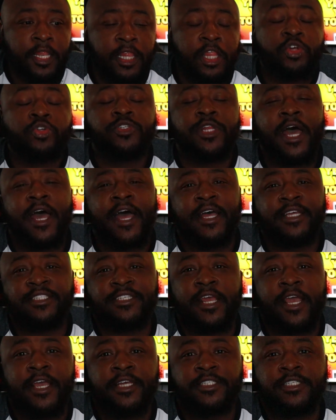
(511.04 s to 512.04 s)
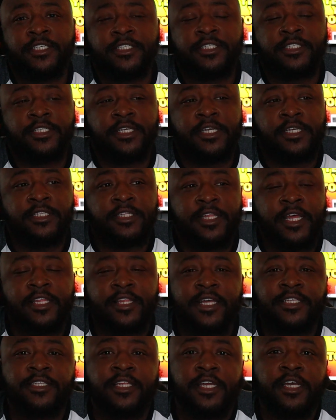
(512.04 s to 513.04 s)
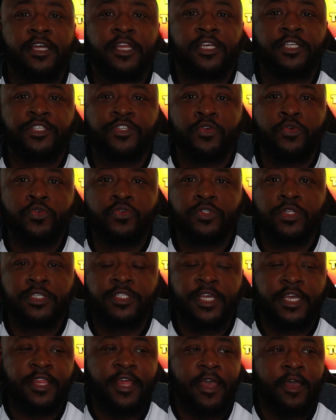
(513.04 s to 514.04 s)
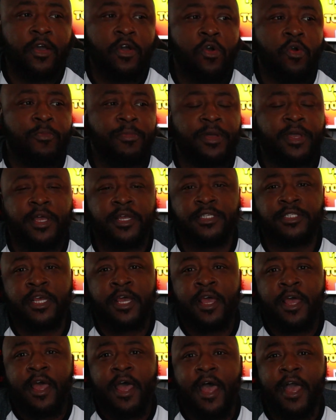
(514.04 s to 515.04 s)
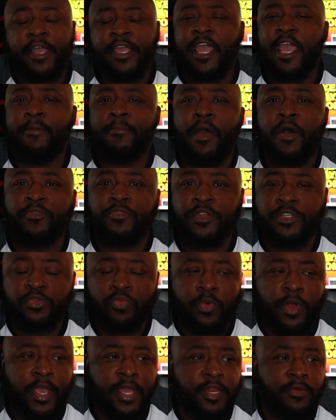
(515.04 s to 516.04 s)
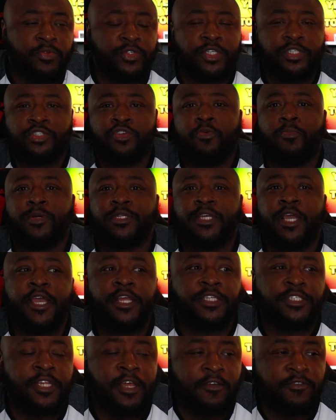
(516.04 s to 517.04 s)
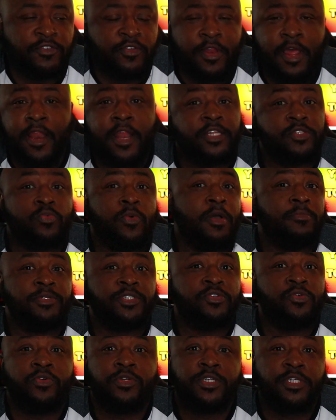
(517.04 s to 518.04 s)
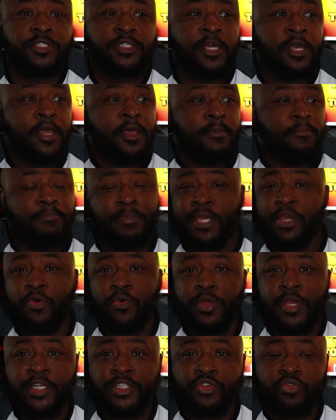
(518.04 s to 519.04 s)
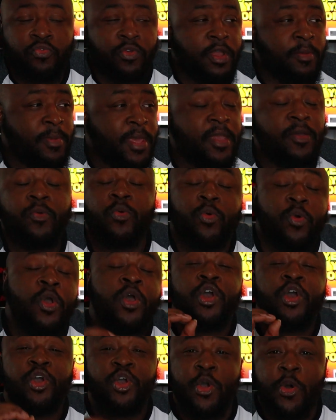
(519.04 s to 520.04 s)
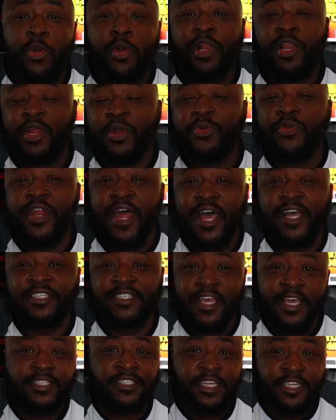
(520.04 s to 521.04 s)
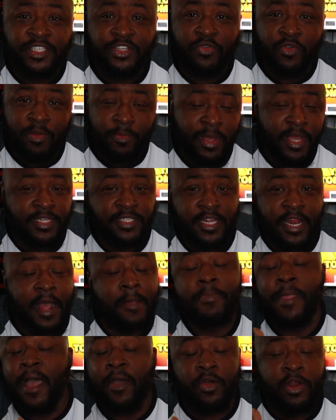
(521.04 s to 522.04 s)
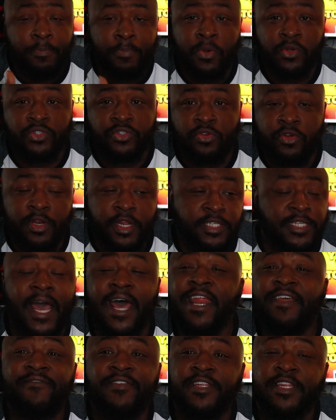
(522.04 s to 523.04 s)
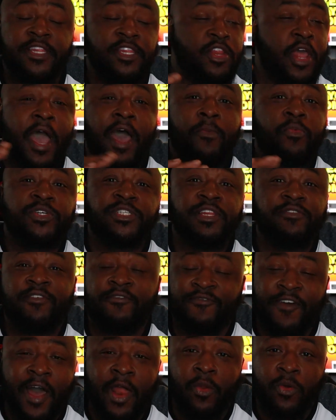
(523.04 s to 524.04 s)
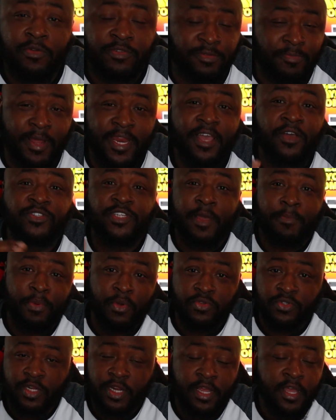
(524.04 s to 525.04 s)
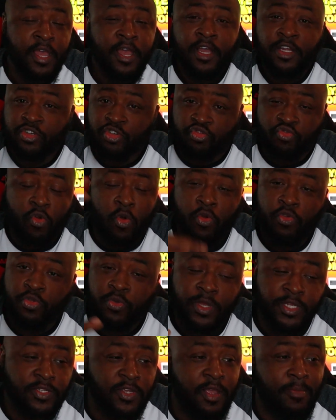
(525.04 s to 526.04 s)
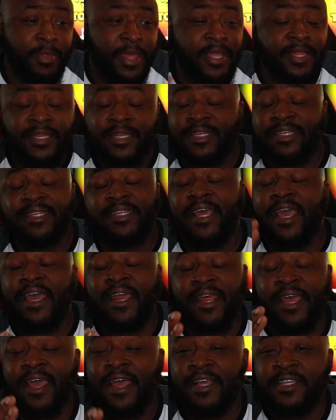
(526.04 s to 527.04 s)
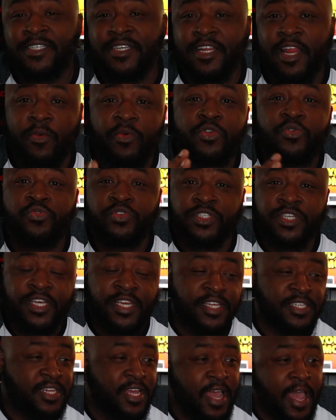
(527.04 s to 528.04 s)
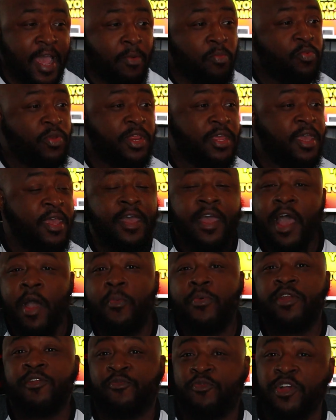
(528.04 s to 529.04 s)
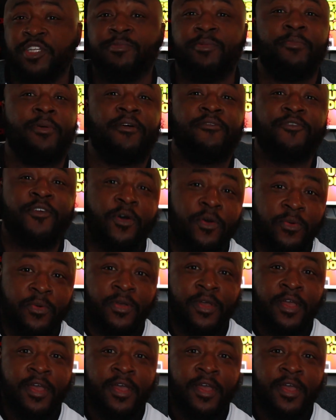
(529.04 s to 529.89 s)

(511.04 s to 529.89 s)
Lil Nas X is that's a good excuse to say that oh because I came out this way and there was just so much hate stuff so now that's why I'm just gonna just be on Instagram like go to Lil Nas X Instagram like I said I'm not gonna post it on this I didn't even I wasn't even following somebody else had posted it just scrolling through Instagram like dead ass here like when you see this like I really I wanted to frisbee me my phone